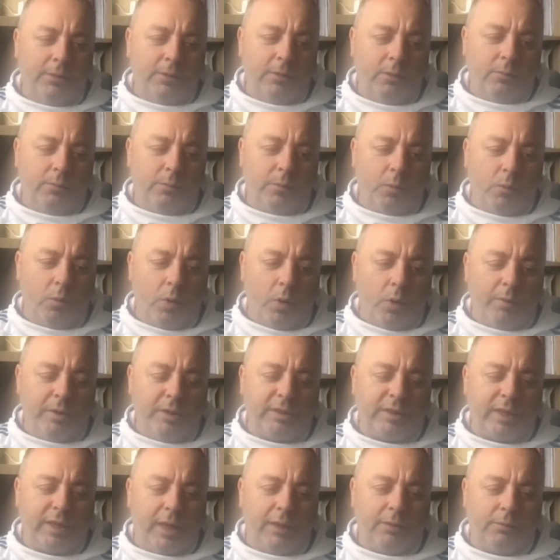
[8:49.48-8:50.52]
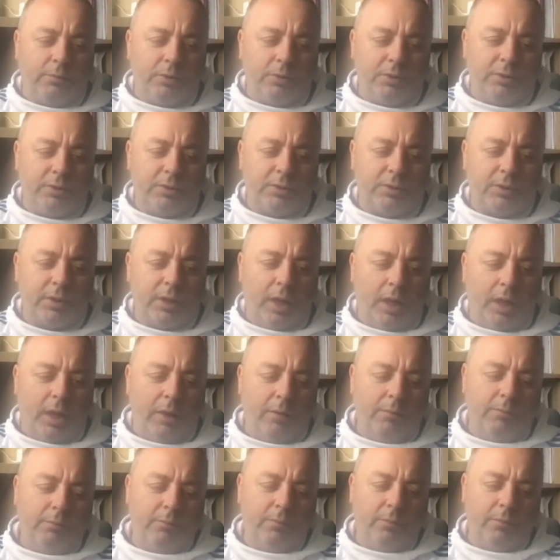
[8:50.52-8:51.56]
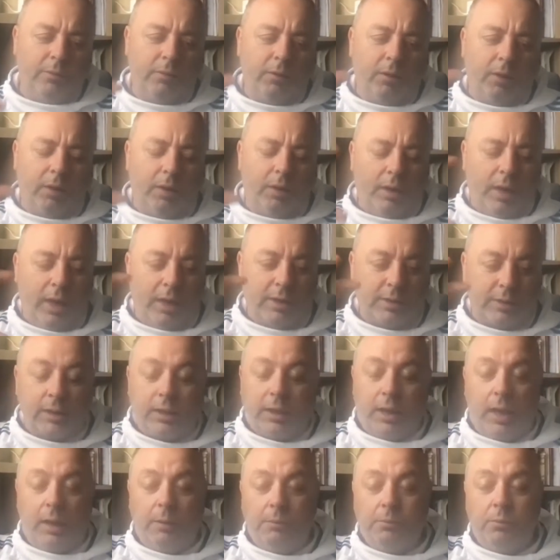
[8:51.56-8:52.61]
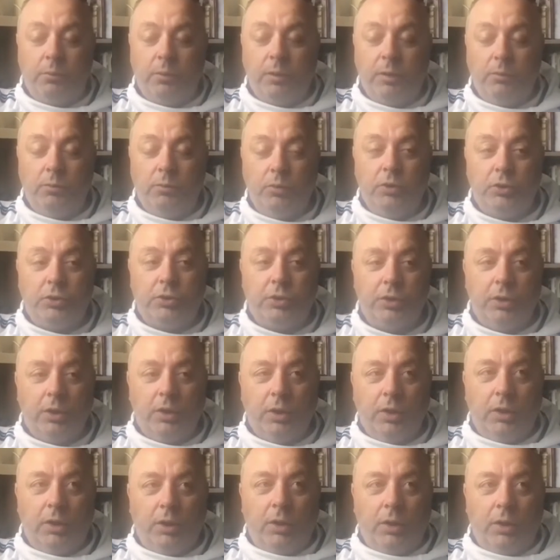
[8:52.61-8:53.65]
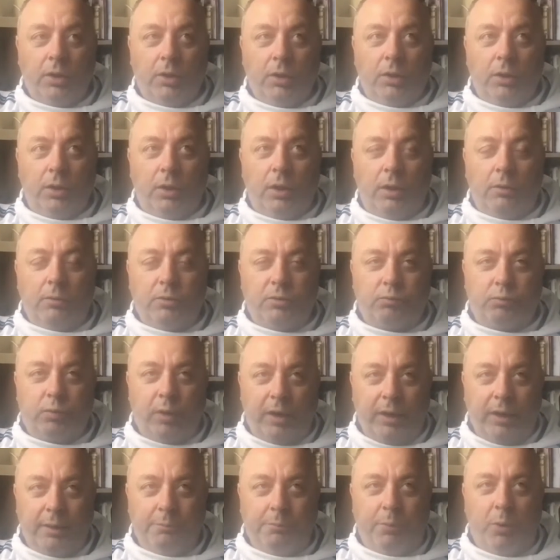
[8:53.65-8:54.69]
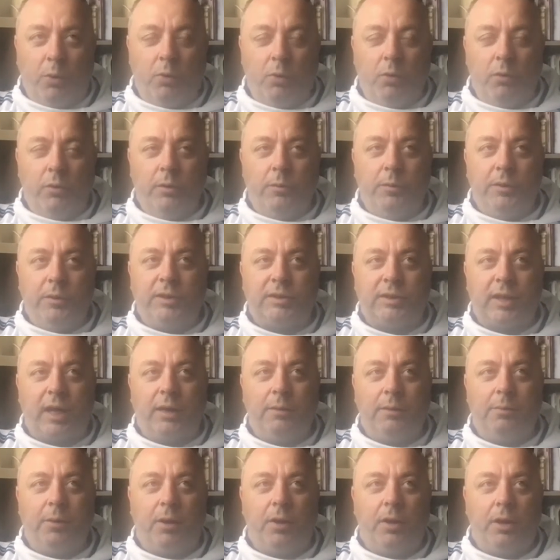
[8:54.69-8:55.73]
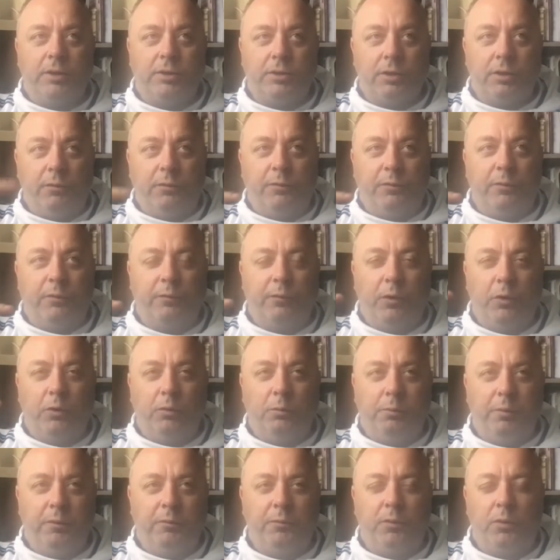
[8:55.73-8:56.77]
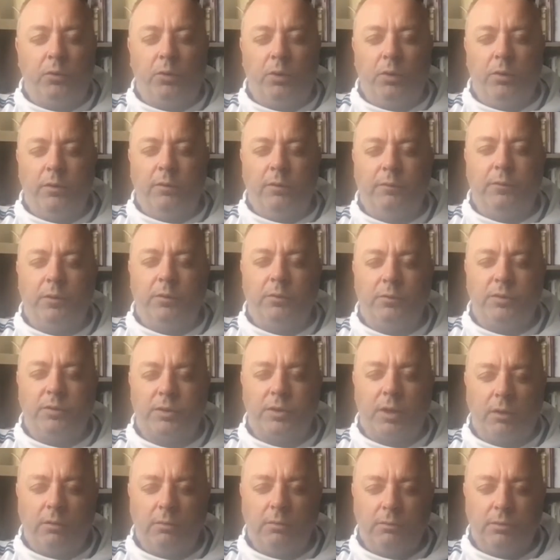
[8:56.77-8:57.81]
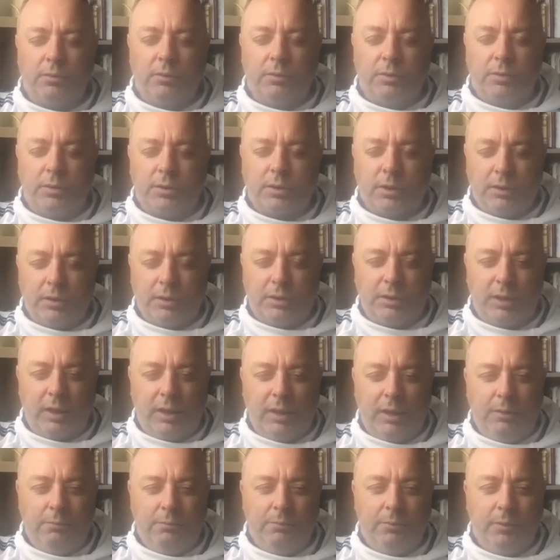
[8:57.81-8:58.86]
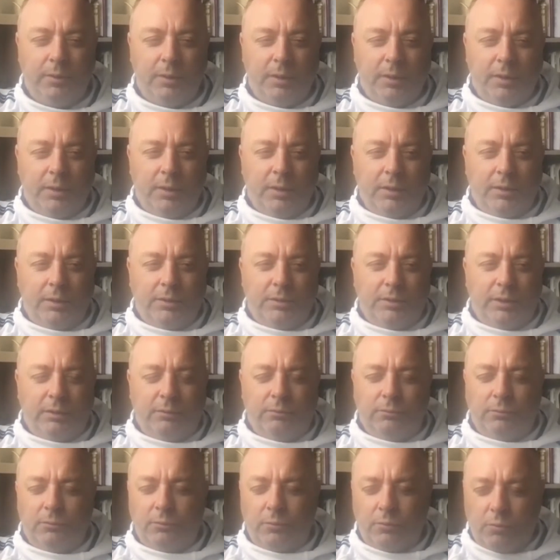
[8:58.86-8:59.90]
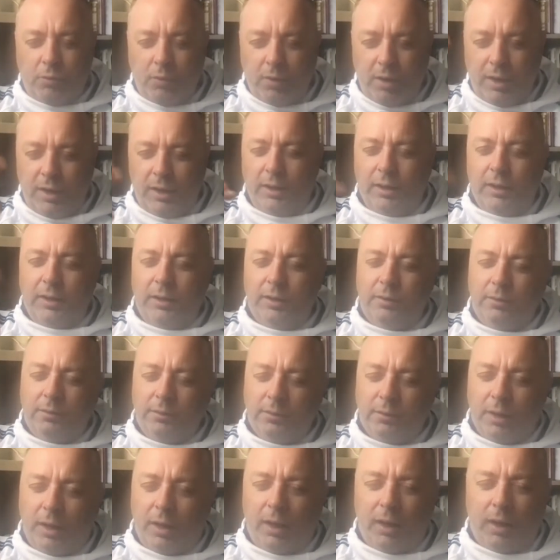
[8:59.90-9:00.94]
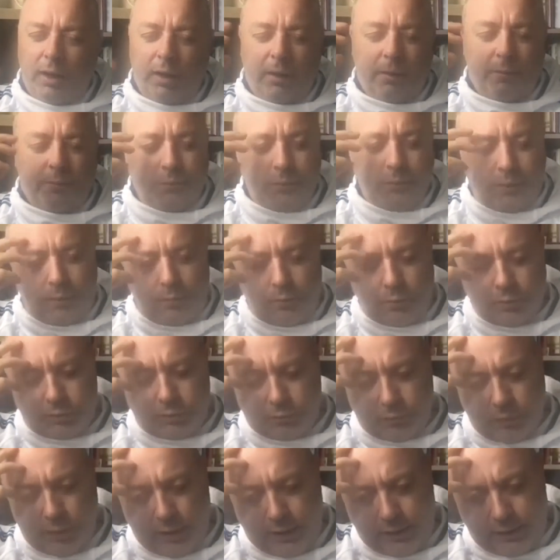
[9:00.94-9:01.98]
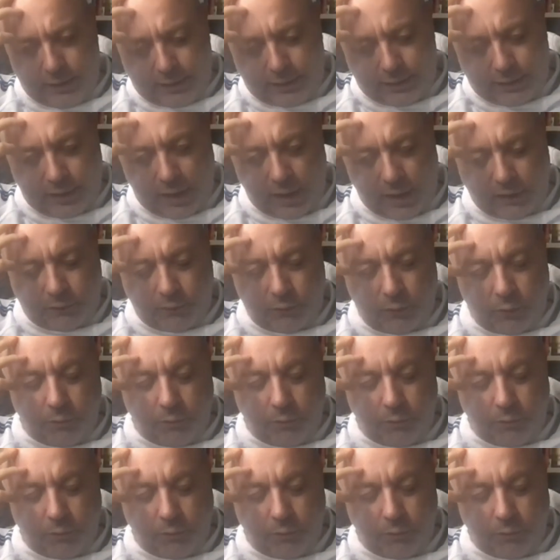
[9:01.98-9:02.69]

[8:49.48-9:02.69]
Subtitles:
what we said was that as a club, it was really important that we stabilized off the field before on the field. So the team didn't really, it wasn't really successful,